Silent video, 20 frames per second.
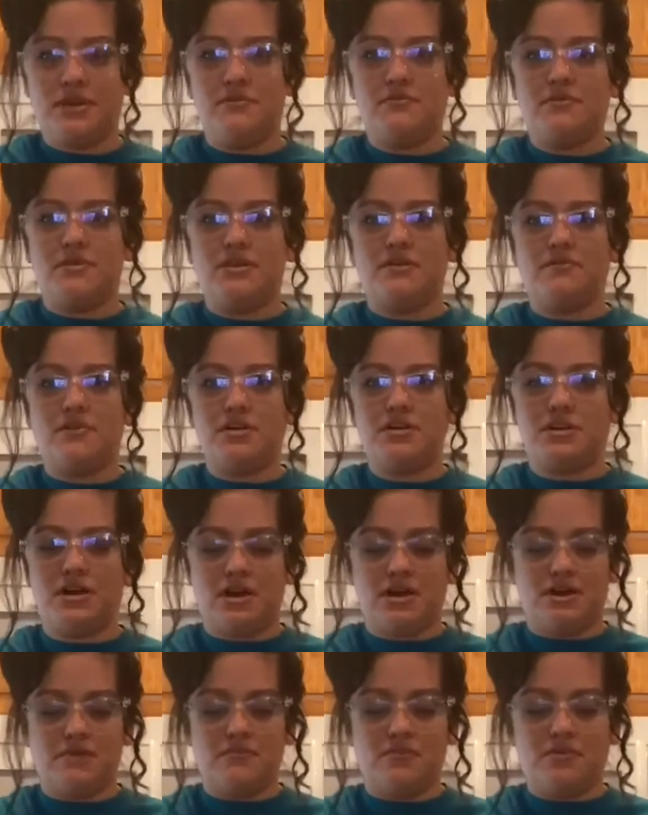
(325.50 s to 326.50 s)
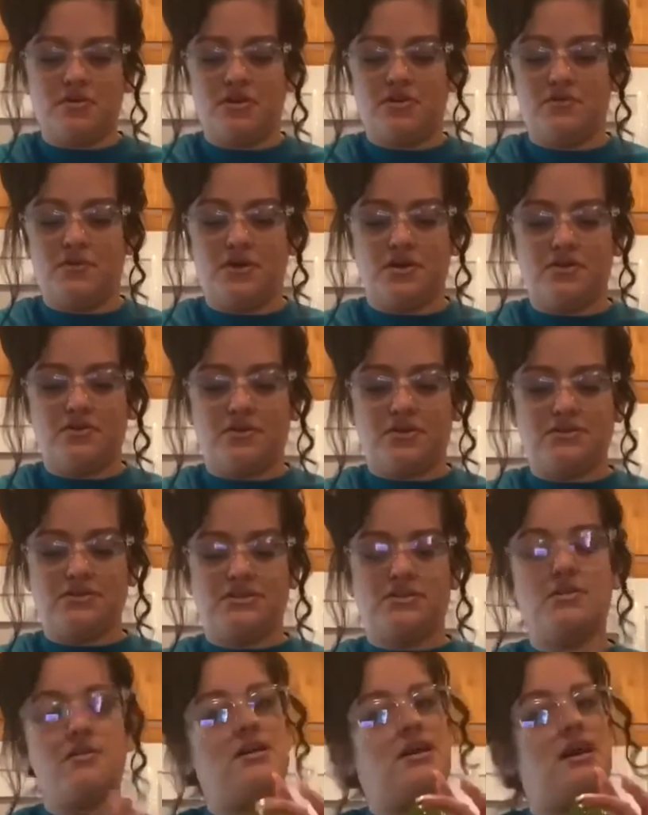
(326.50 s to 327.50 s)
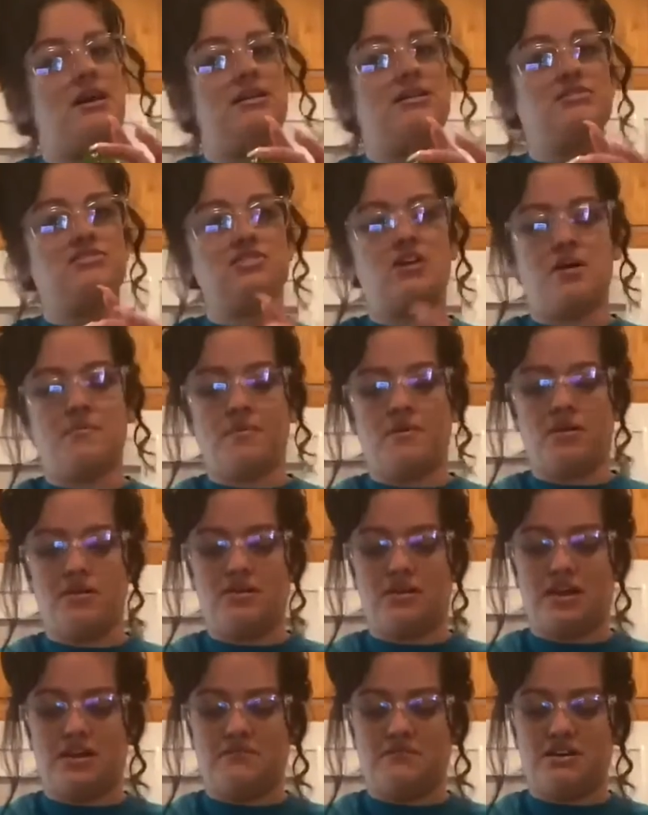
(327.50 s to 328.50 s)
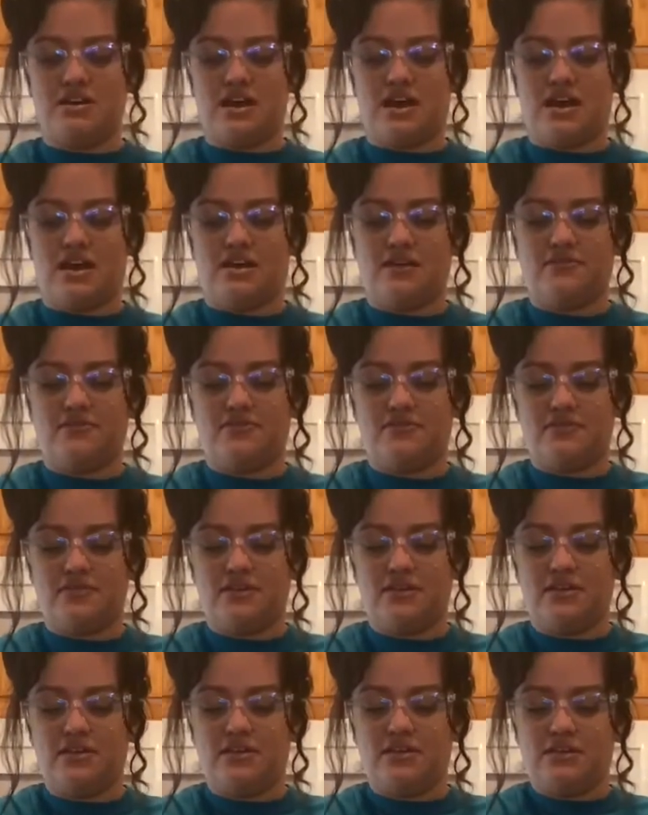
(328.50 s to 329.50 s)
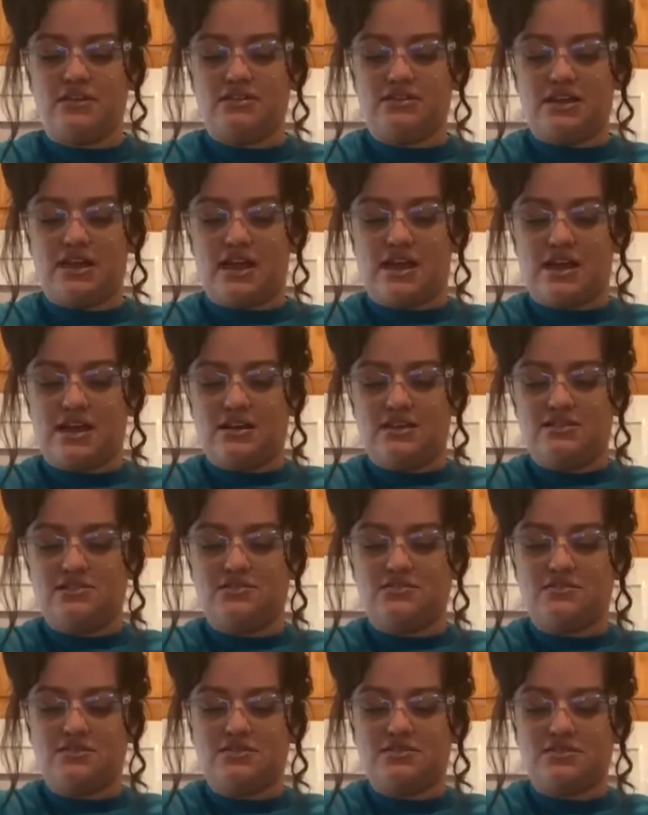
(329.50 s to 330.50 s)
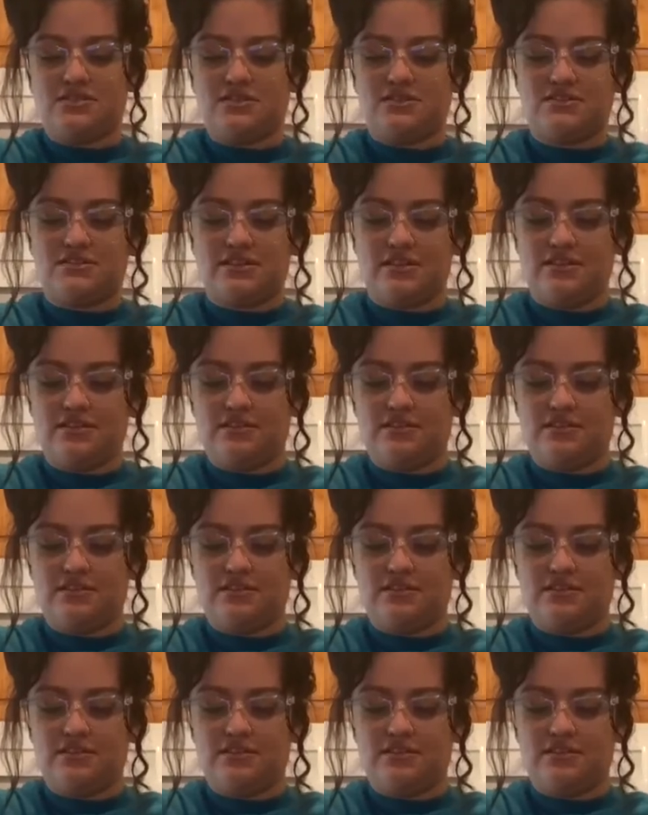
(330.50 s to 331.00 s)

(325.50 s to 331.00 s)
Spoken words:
rid of our cutting board, we are going to go ahead and chop our lime in half to add into our salsa.